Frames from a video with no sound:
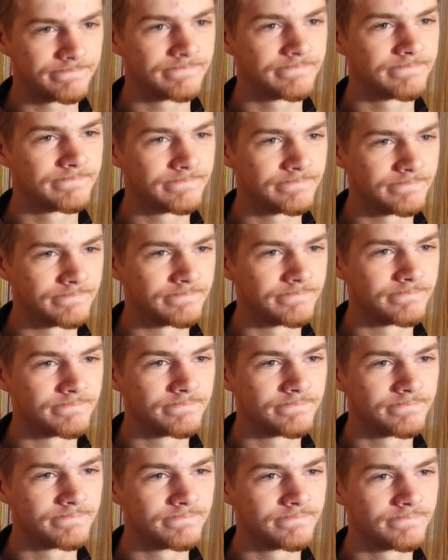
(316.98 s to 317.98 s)

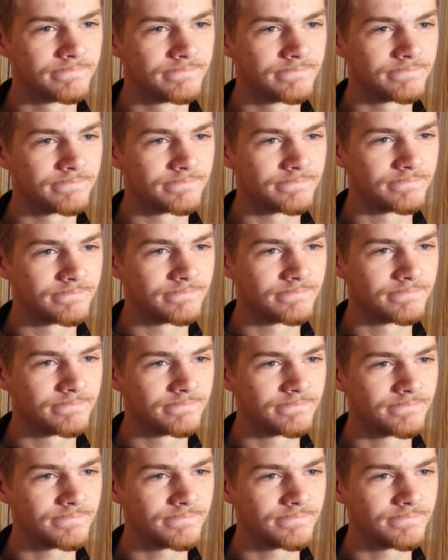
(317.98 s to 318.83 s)
Nothing is said.